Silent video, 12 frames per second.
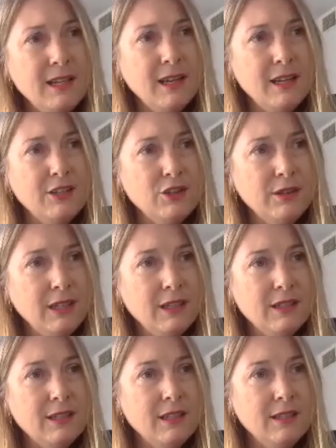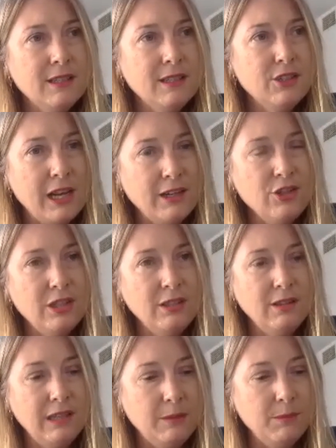I do think it's a challenging
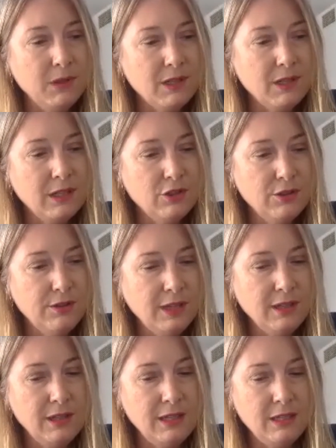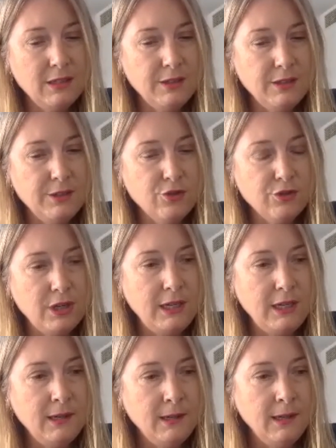thing, because I do think the
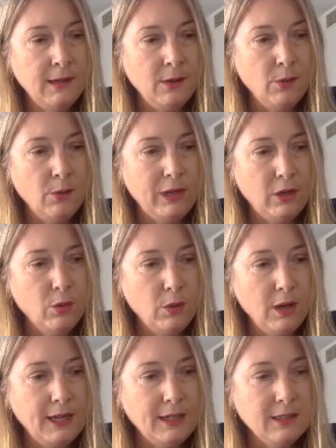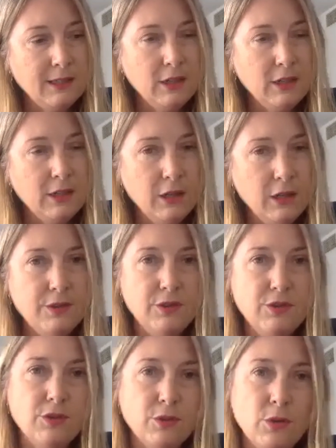industry, we're quite closed
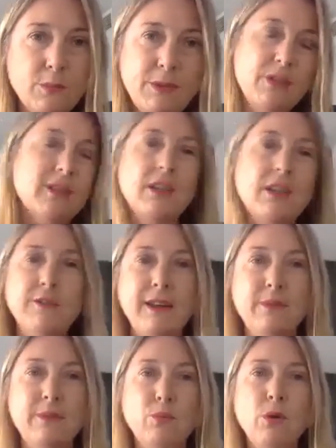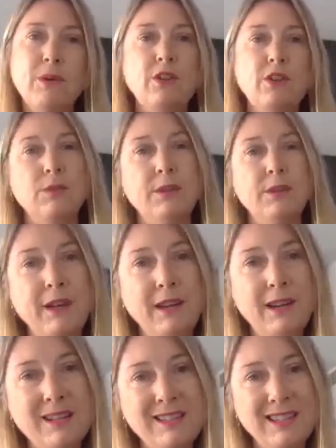door, because a lot of what we do with
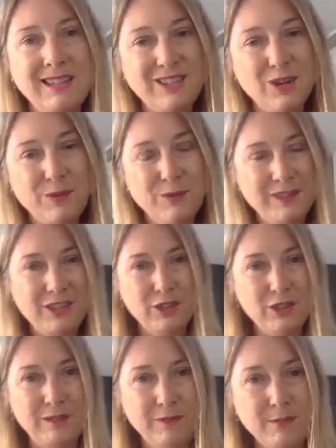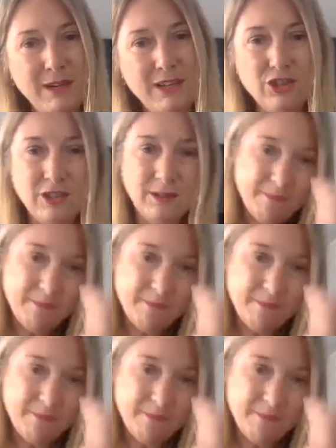financing is confidential information.